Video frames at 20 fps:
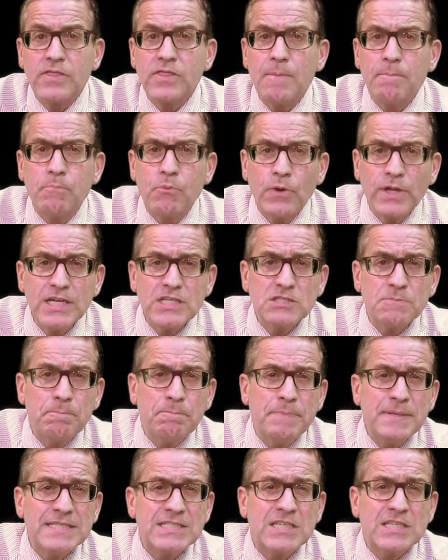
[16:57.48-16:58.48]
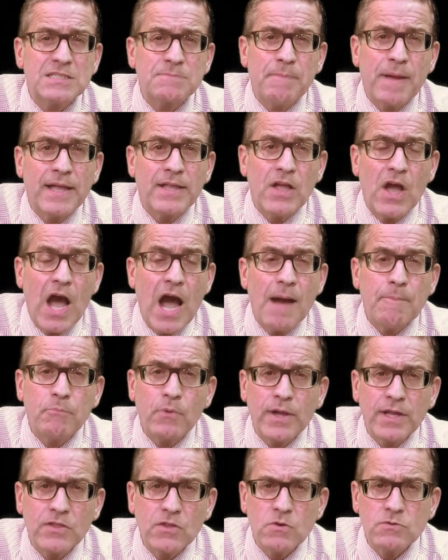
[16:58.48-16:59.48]
The British businessmen
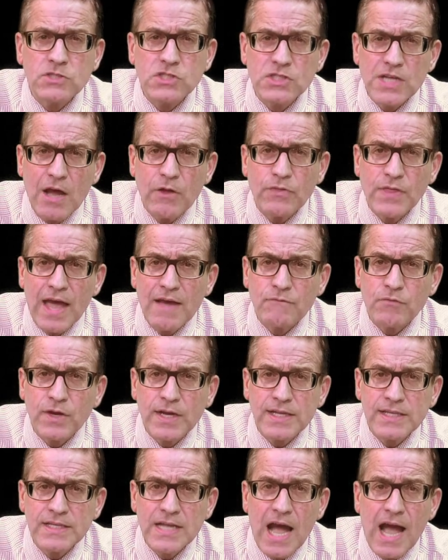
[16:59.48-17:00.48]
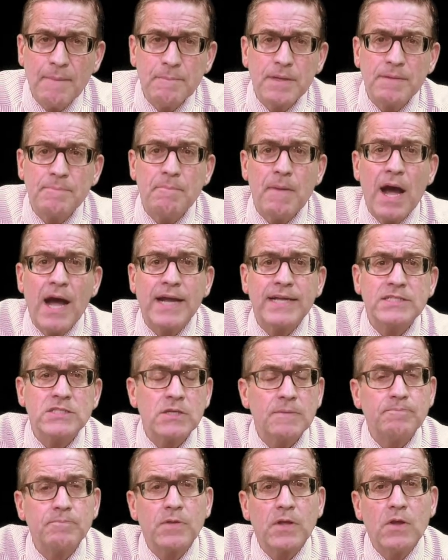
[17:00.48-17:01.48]
operating those South African diamond
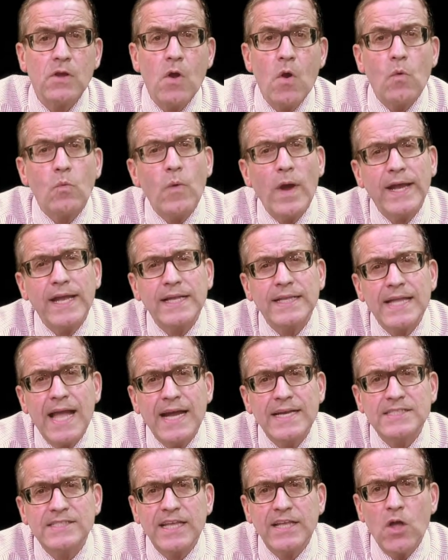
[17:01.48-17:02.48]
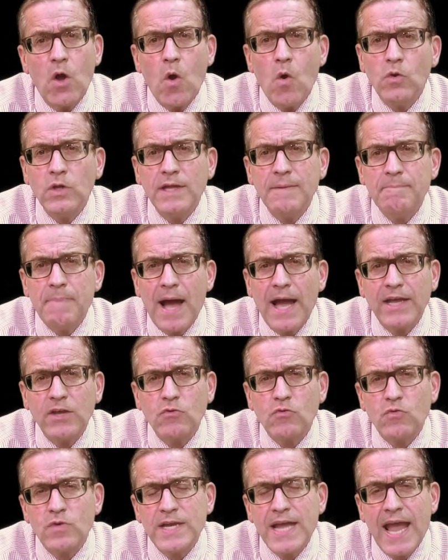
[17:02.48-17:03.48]
mines recognized that only by
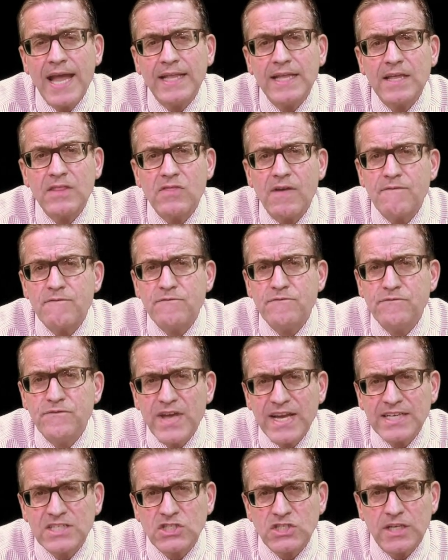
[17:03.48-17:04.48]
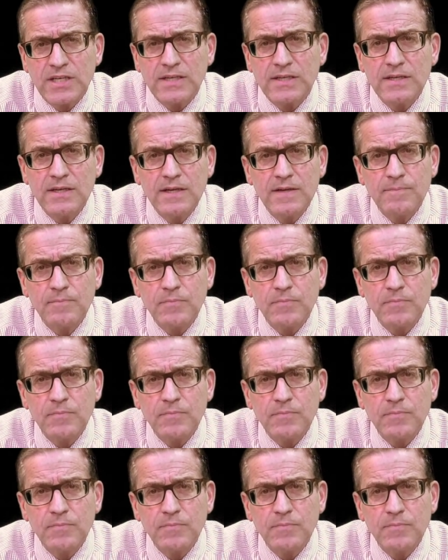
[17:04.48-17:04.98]
creating the fiction